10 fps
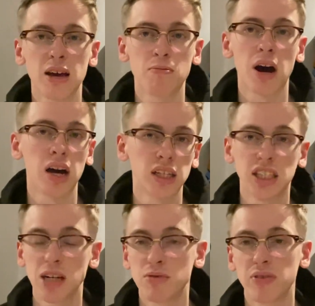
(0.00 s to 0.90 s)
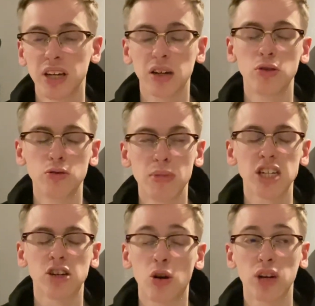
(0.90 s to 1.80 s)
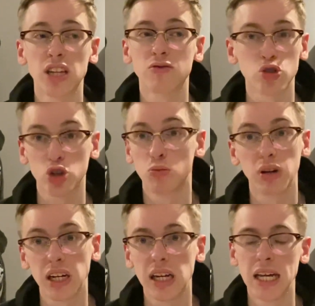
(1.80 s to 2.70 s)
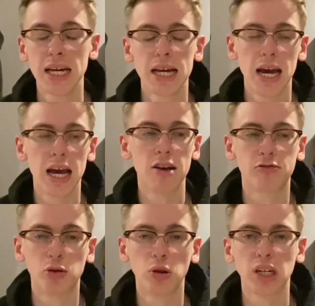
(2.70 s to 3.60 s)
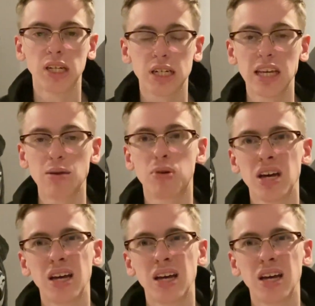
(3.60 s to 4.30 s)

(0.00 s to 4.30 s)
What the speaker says: partnership of including Mason Holgate, who've just completely fallen asleep.